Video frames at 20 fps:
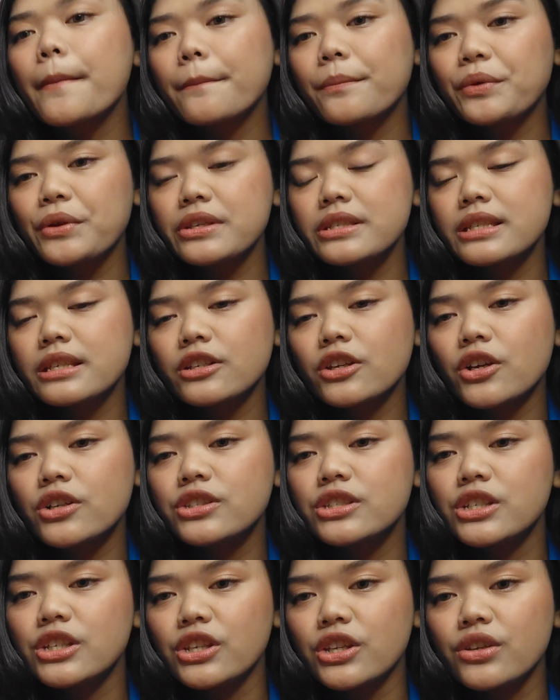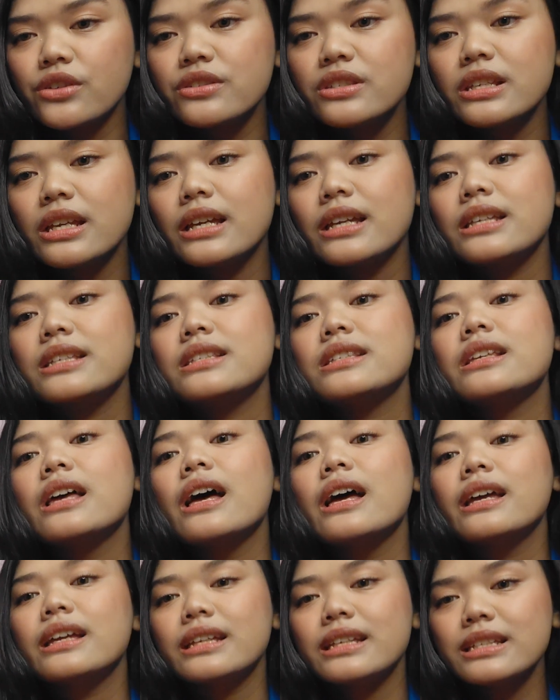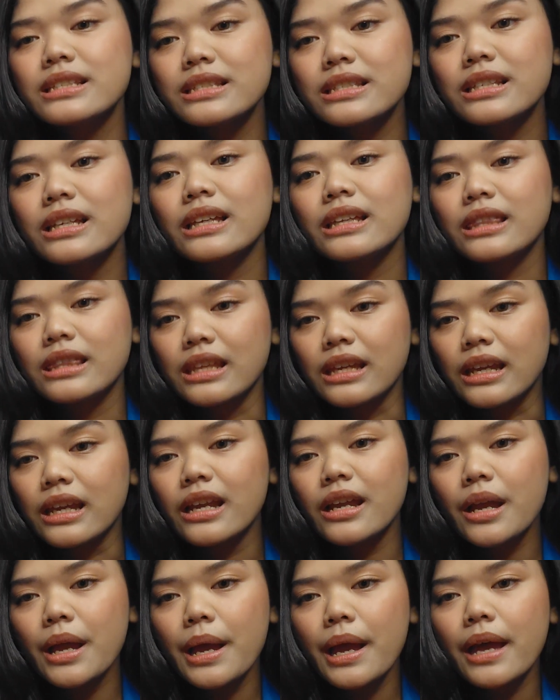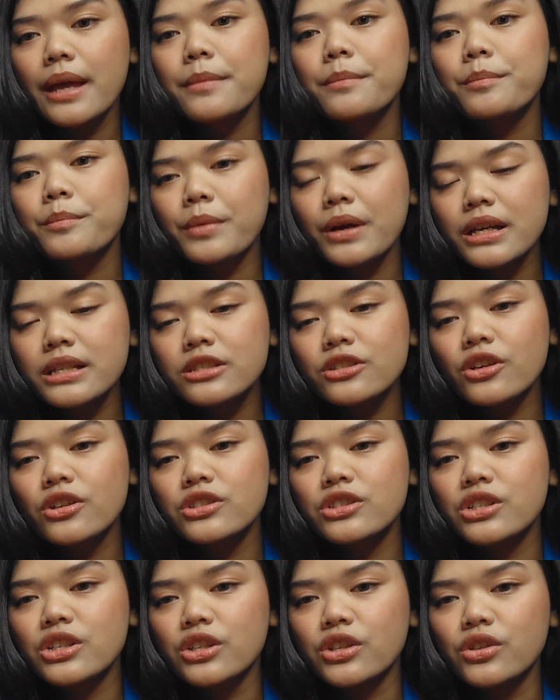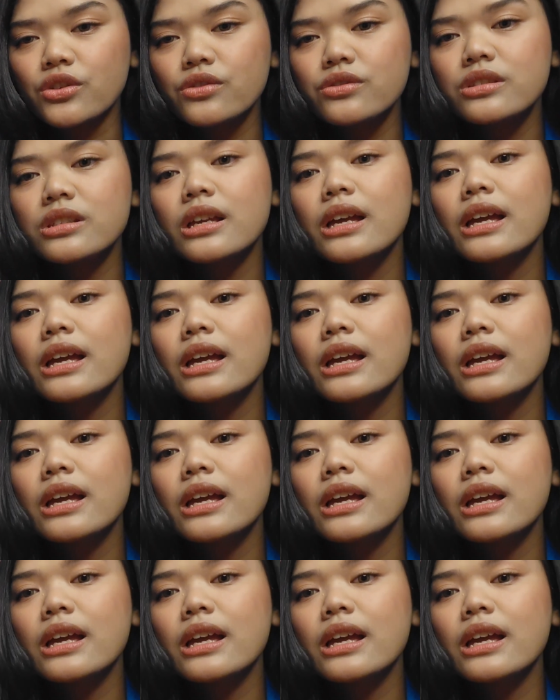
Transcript: Present continuous is eating, and past continuous